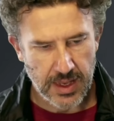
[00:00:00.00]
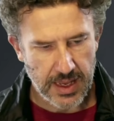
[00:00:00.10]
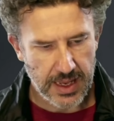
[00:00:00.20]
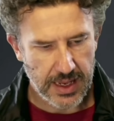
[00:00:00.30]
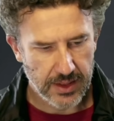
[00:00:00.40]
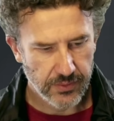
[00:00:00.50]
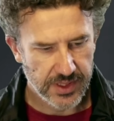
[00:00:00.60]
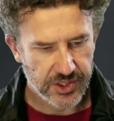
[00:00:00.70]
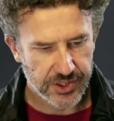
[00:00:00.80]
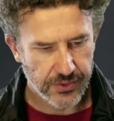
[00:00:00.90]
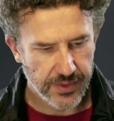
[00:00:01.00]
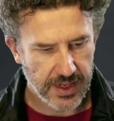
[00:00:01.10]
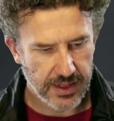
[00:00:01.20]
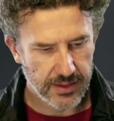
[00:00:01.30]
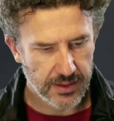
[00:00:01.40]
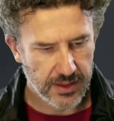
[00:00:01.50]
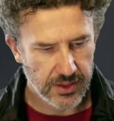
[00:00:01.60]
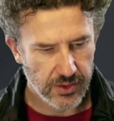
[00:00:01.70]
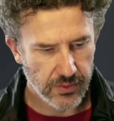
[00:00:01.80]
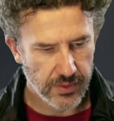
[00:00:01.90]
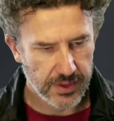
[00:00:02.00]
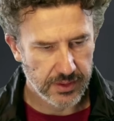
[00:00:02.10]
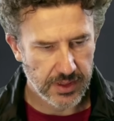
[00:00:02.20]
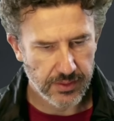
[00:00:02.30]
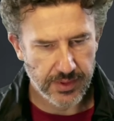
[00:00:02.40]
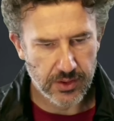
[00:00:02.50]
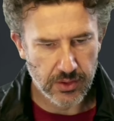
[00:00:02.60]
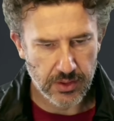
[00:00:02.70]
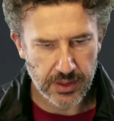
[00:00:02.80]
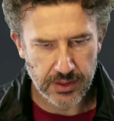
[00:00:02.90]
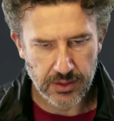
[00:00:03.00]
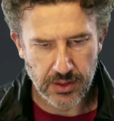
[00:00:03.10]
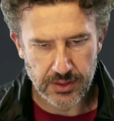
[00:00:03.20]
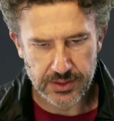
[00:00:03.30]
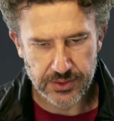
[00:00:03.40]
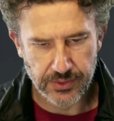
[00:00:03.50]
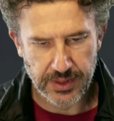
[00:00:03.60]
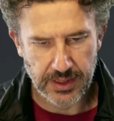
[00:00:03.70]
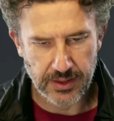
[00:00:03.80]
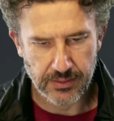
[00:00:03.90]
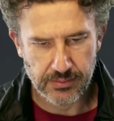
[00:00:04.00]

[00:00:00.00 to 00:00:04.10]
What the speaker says: and we just create a new one and we call it consordino,